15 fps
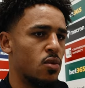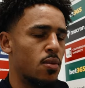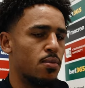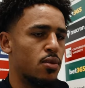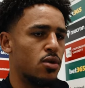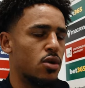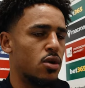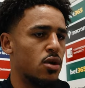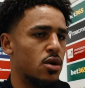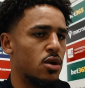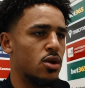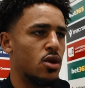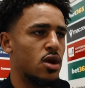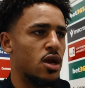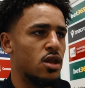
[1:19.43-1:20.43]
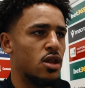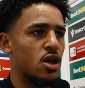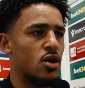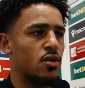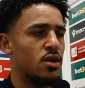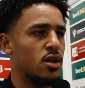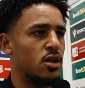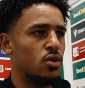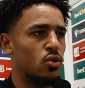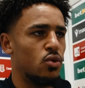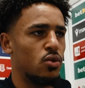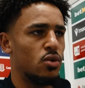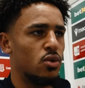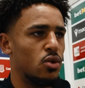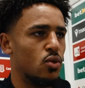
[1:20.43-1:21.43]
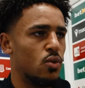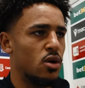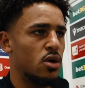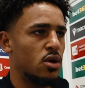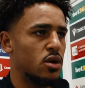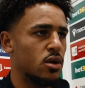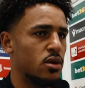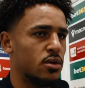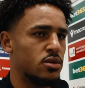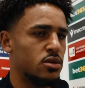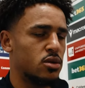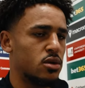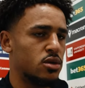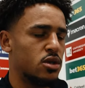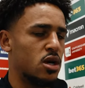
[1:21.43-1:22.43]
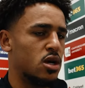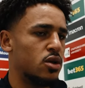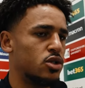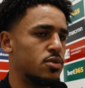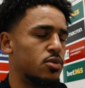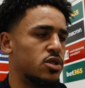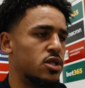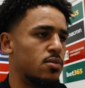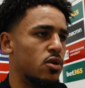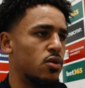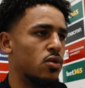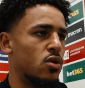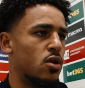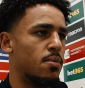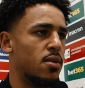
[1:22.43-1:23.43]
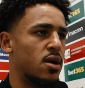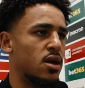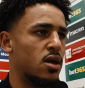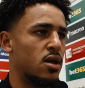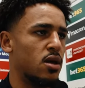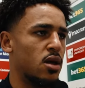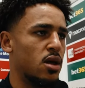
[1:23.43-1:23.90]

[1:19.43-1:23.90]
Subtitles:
put your head down and you work as hard as possible to come back,